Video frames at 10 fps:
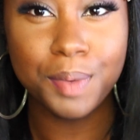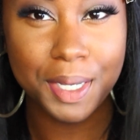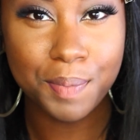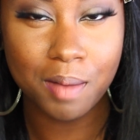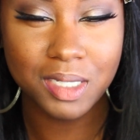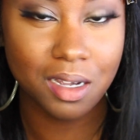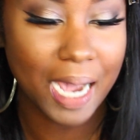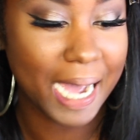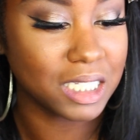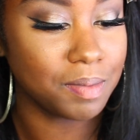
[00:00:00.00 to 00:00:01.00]
Be Bombshell
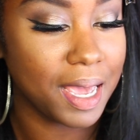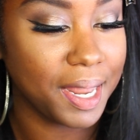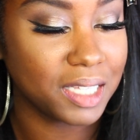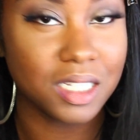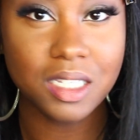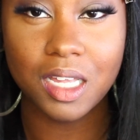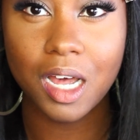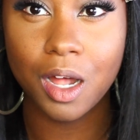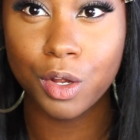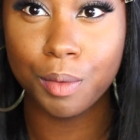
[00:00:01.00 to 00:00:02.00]
Cosmetics. It's in the
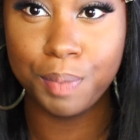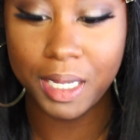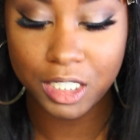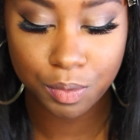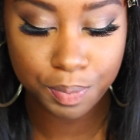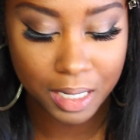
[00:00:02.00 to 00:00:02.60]
color Beach